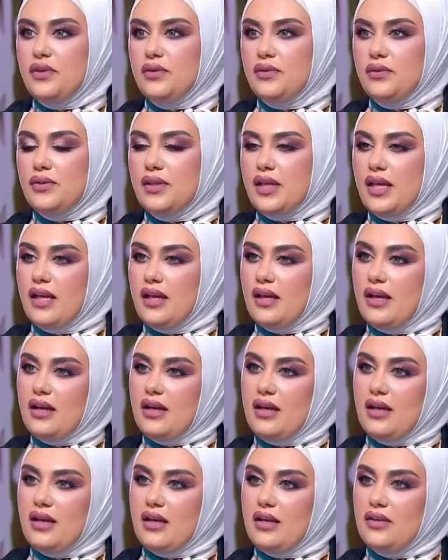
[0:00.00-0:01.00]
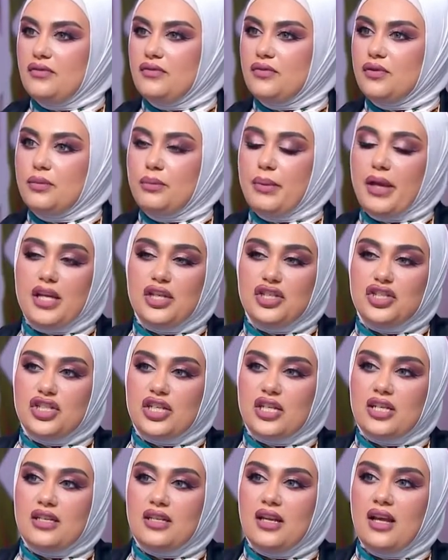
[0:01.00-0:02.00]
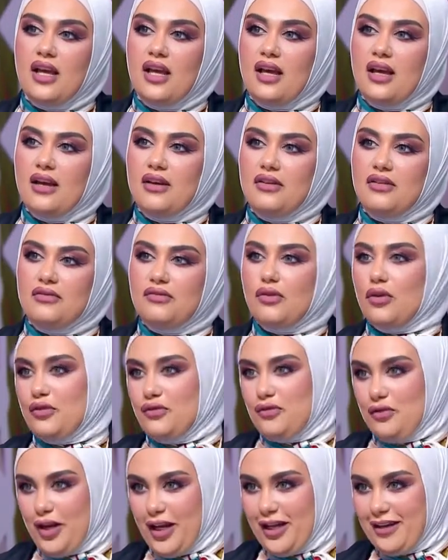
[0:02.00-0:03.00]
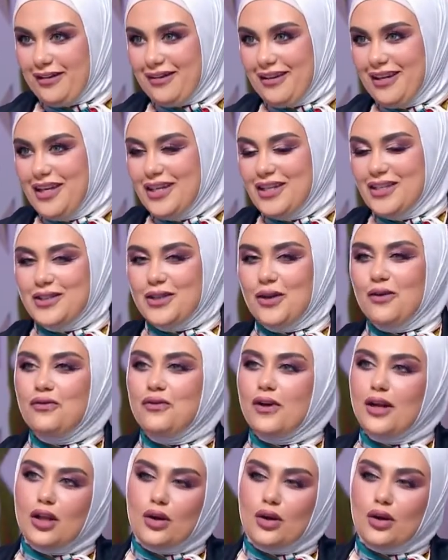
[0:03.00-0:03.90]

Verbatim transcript: the uh, information for free so follow